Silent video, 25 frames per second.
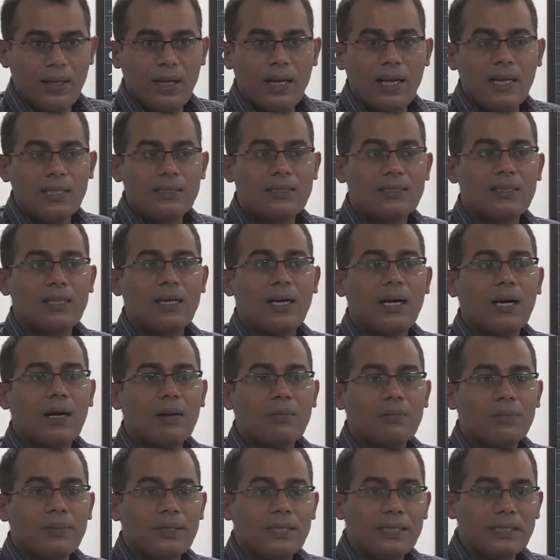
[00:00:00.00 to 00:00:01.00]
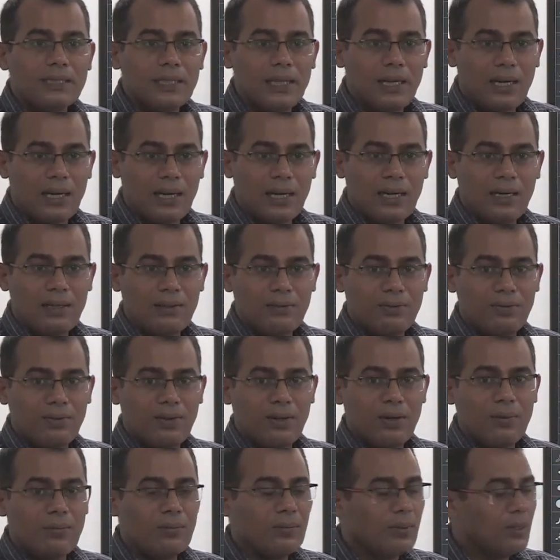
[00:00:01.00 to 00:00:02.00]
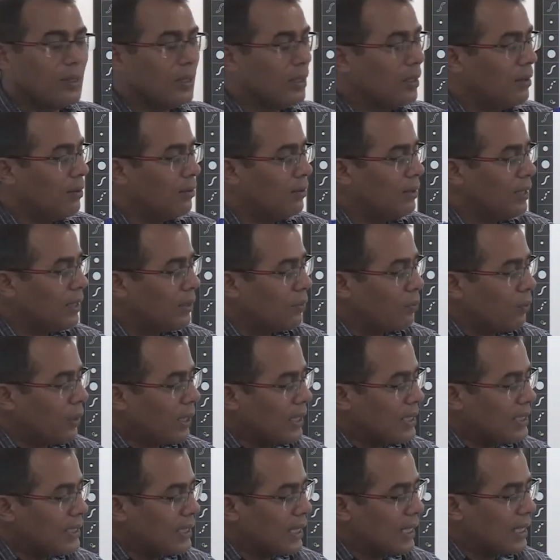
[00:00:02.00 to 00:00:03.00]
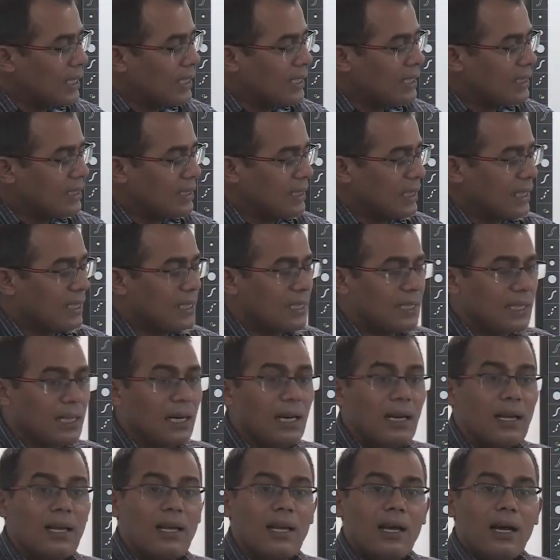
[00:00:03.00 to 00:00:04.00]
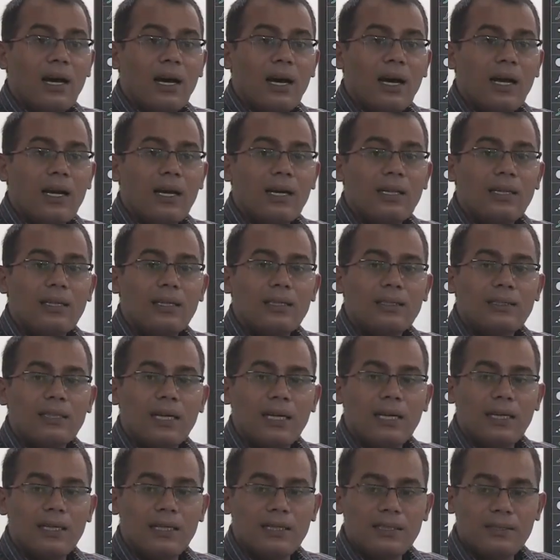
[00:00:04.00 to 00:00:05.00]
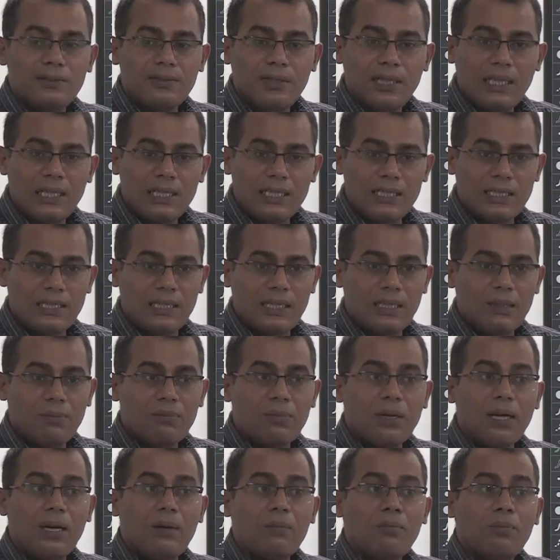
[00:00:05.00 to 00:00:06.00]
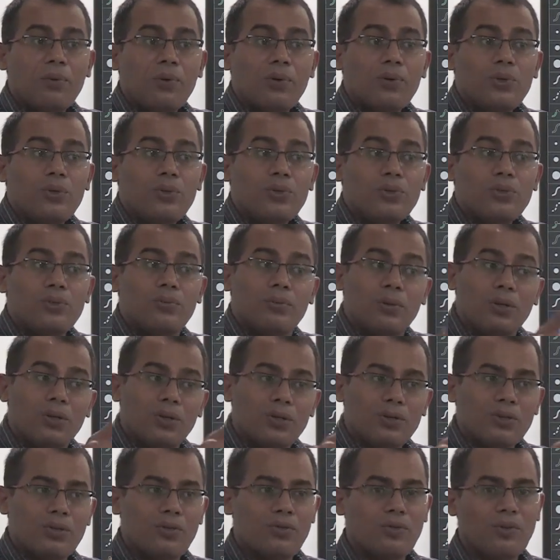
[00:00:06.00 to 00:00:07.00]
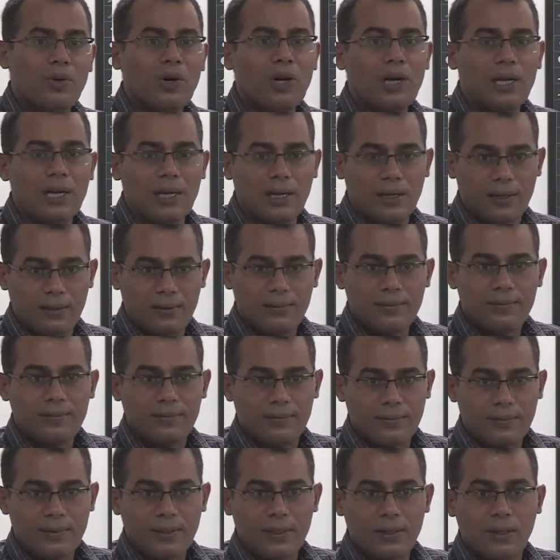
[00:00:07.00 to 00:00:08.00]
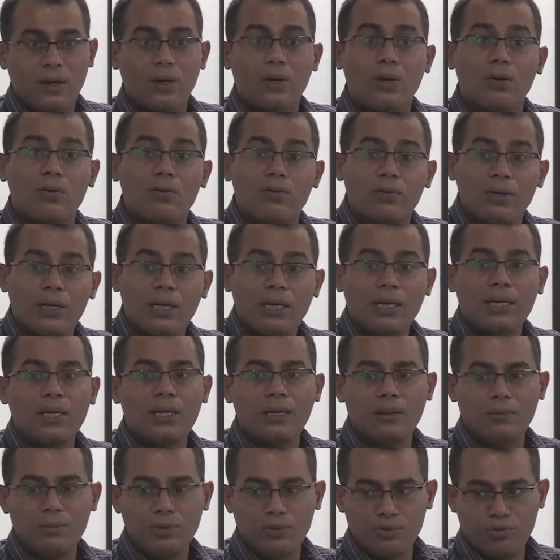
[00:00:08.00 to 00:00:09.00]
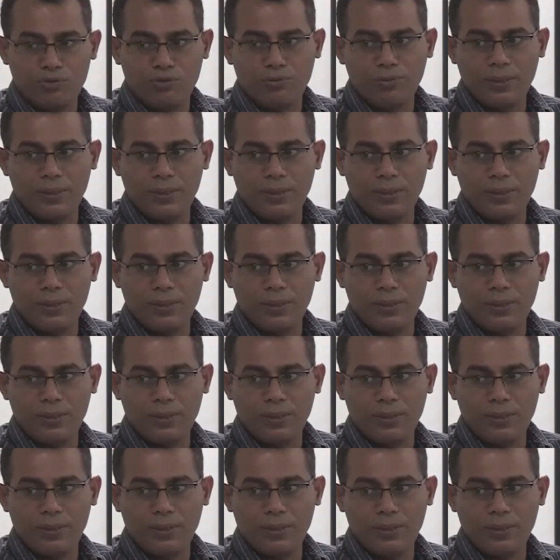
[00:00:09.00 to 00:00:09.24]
A scarp is a landform where one side is gentle, another side is very steep and produced because of faulting or vertical movement.